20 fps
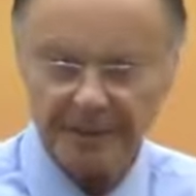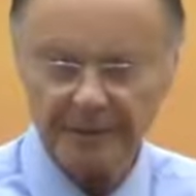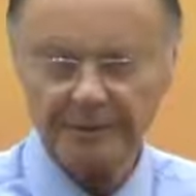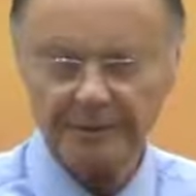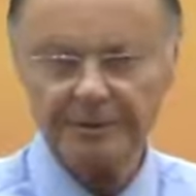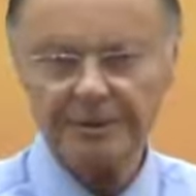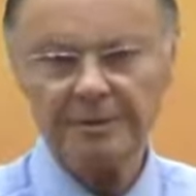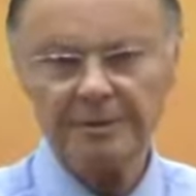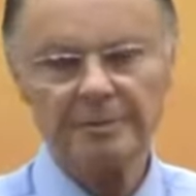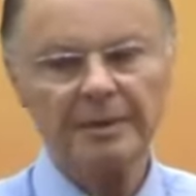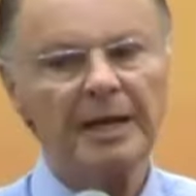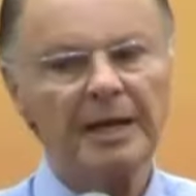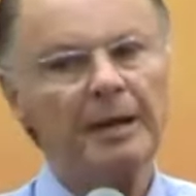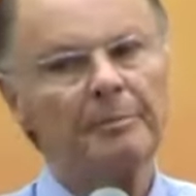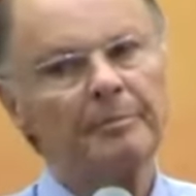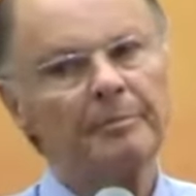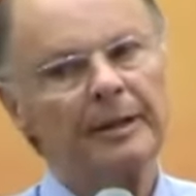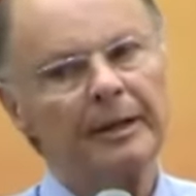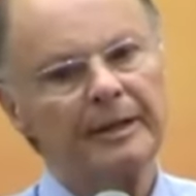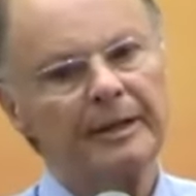But
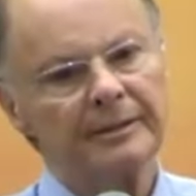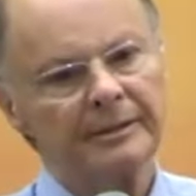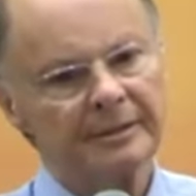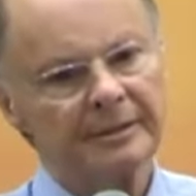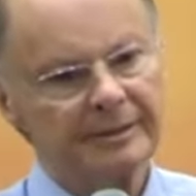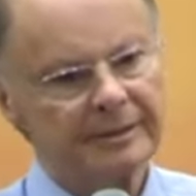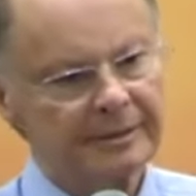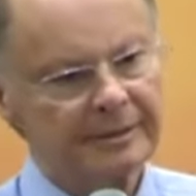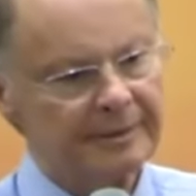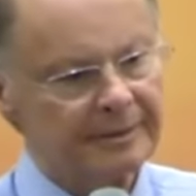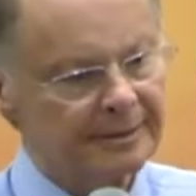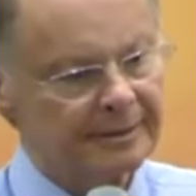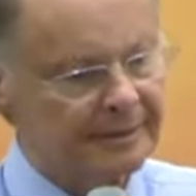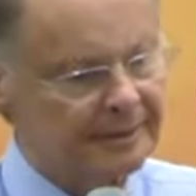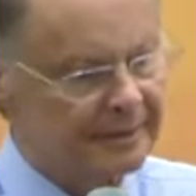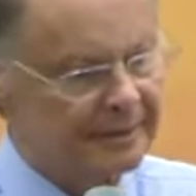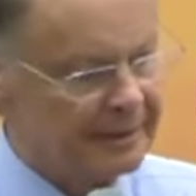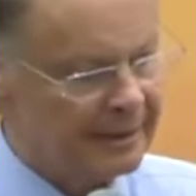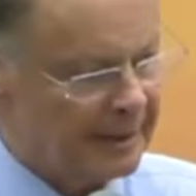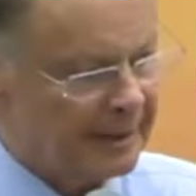inside of me, there is
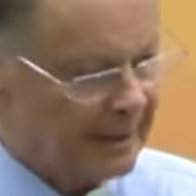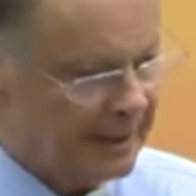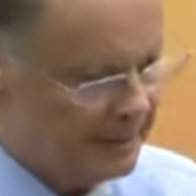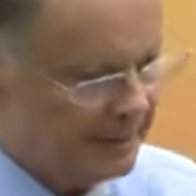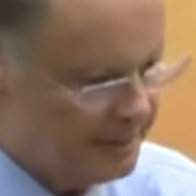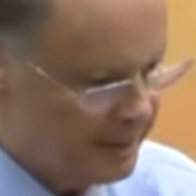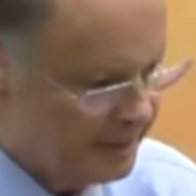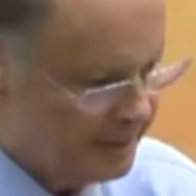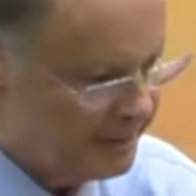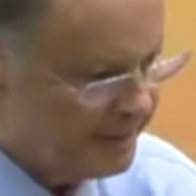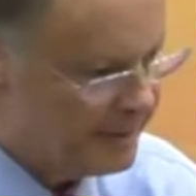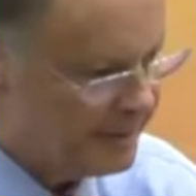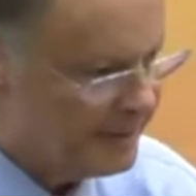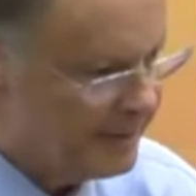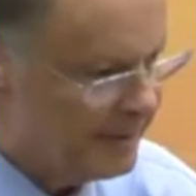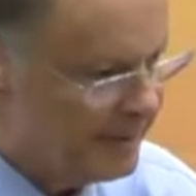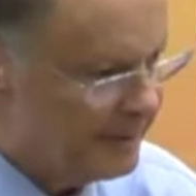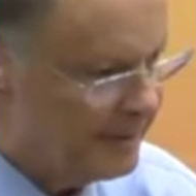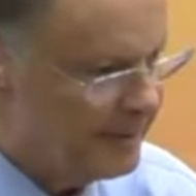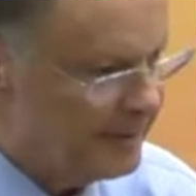peace.
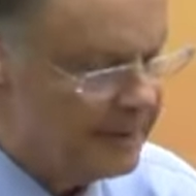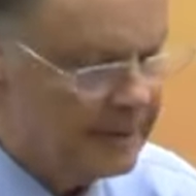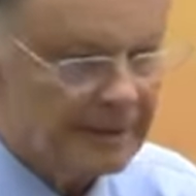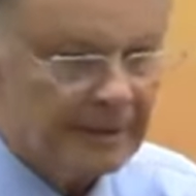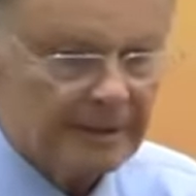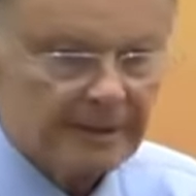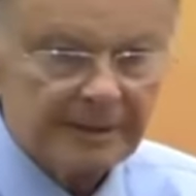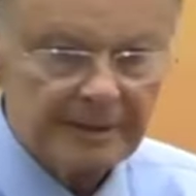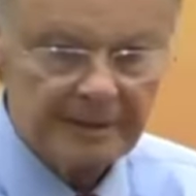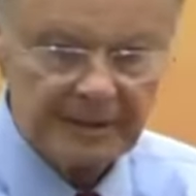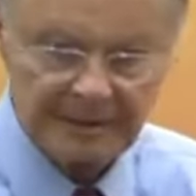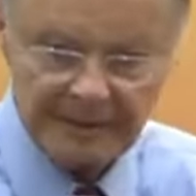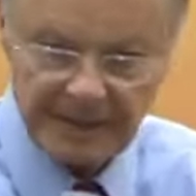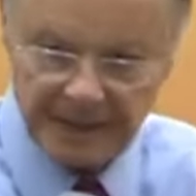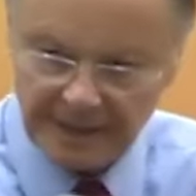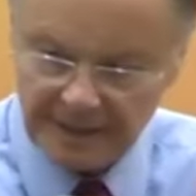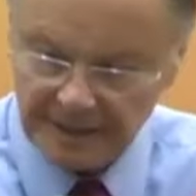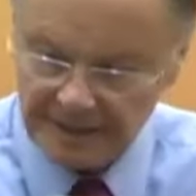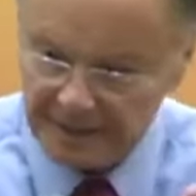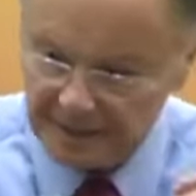Amen, friends?
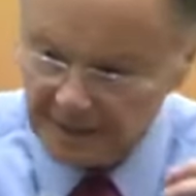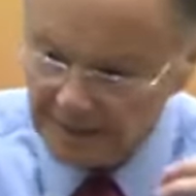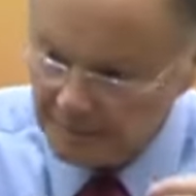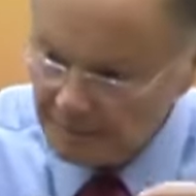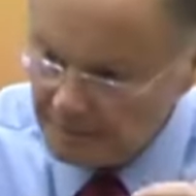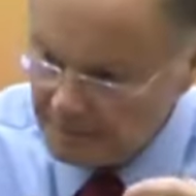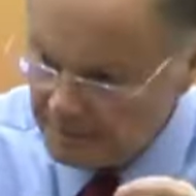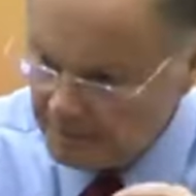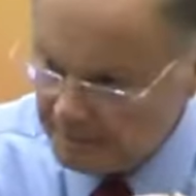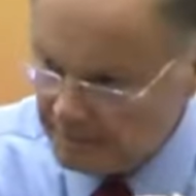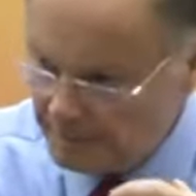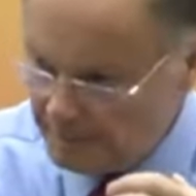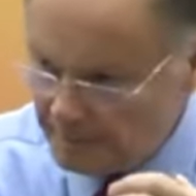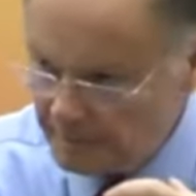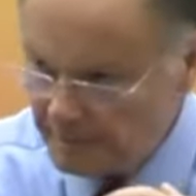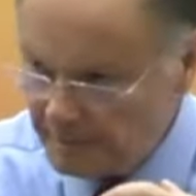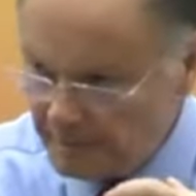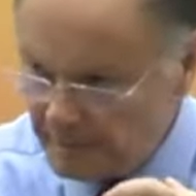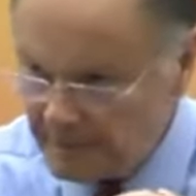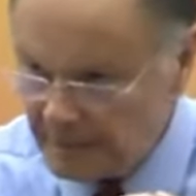You
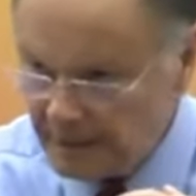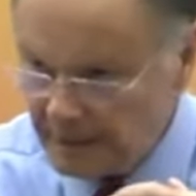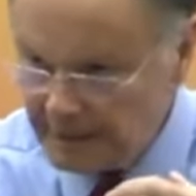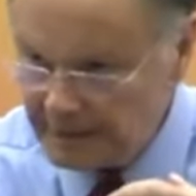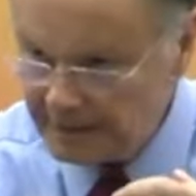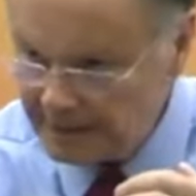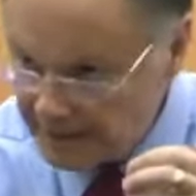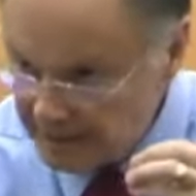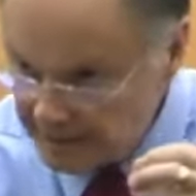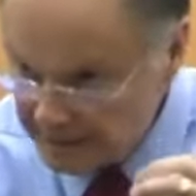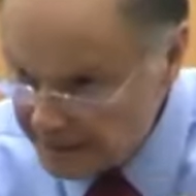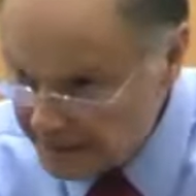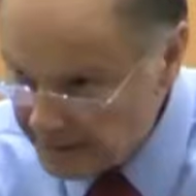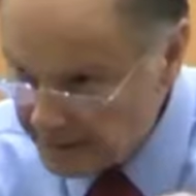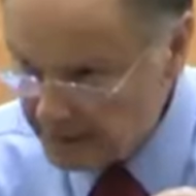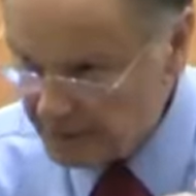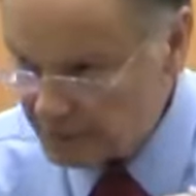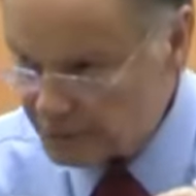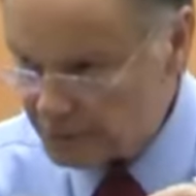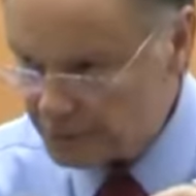have to
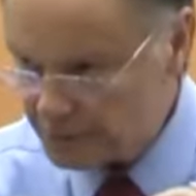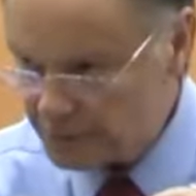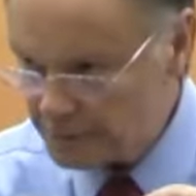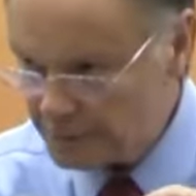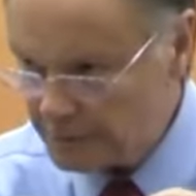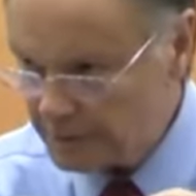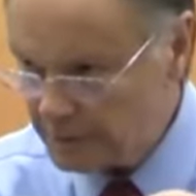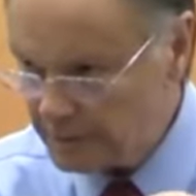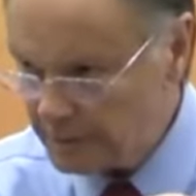understand this.